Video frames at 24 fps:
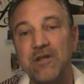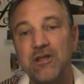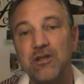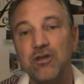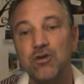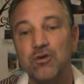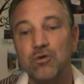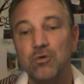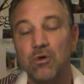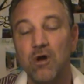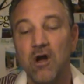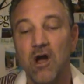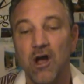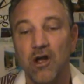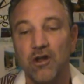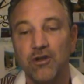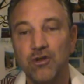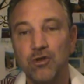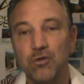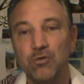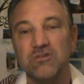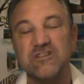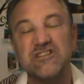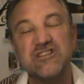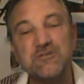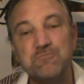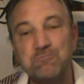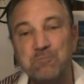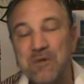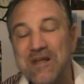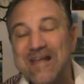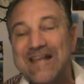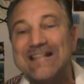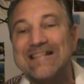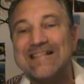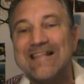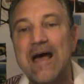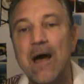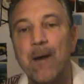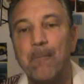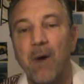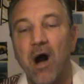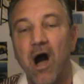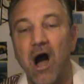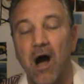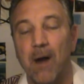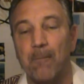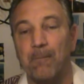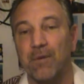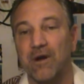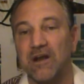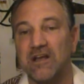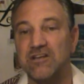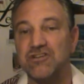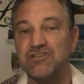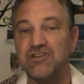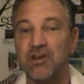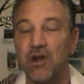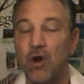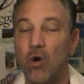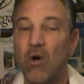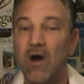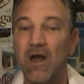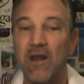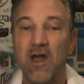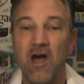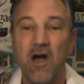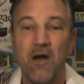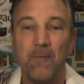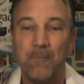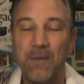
you speed them up, because you know what?